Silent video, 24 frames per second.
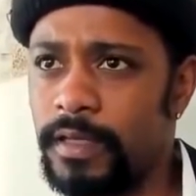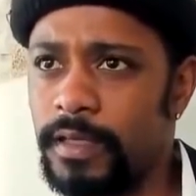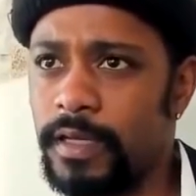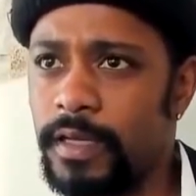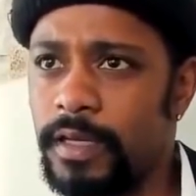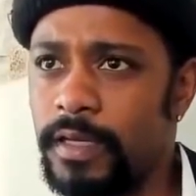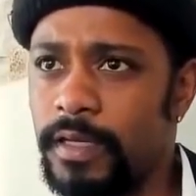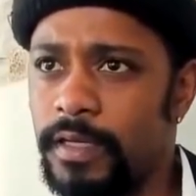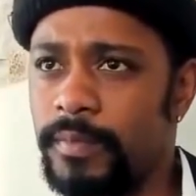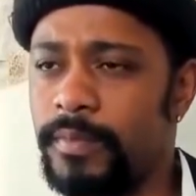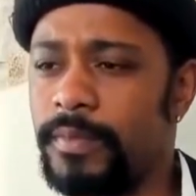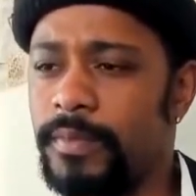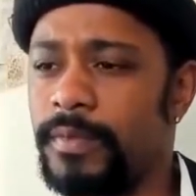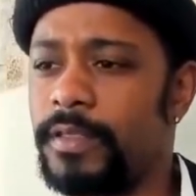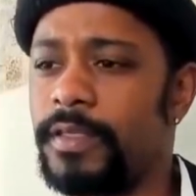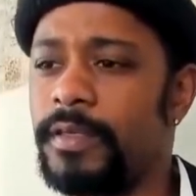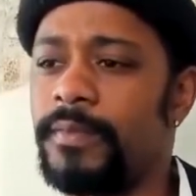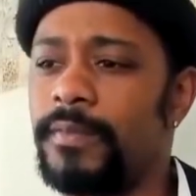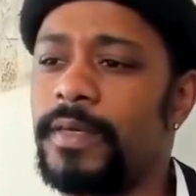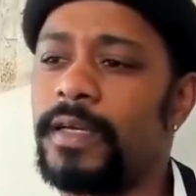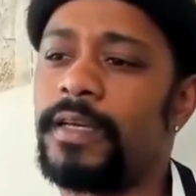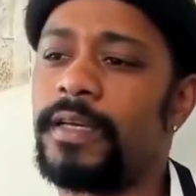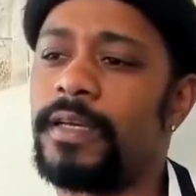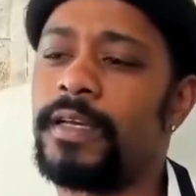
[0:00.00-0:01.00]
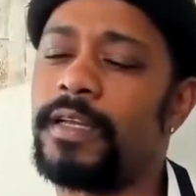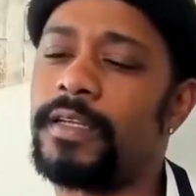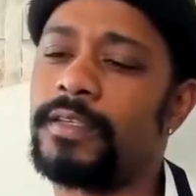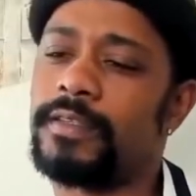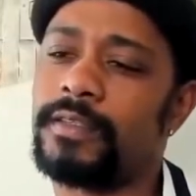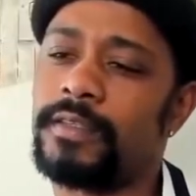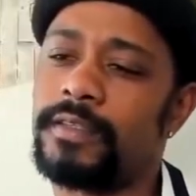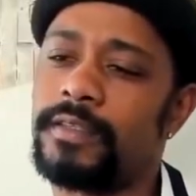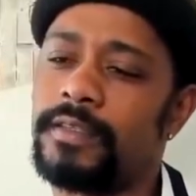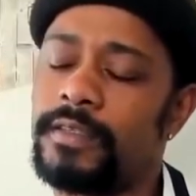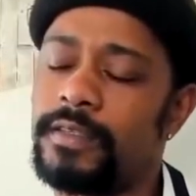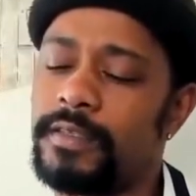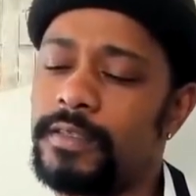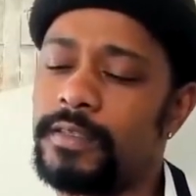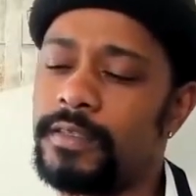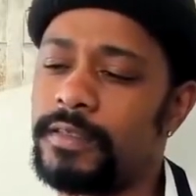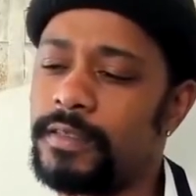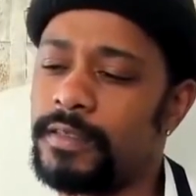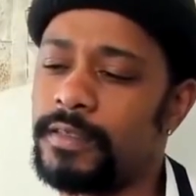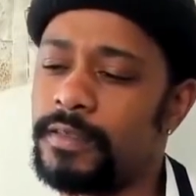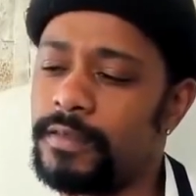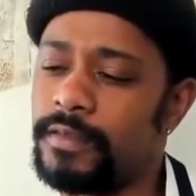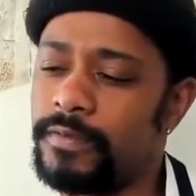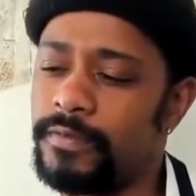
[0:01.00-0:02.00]
I happened to get my hands on
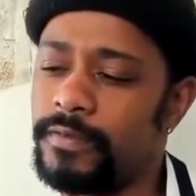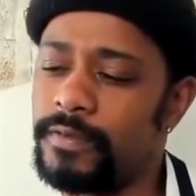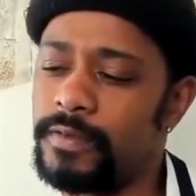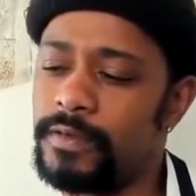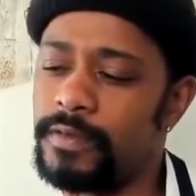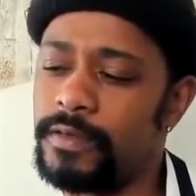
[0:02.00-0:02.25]
a full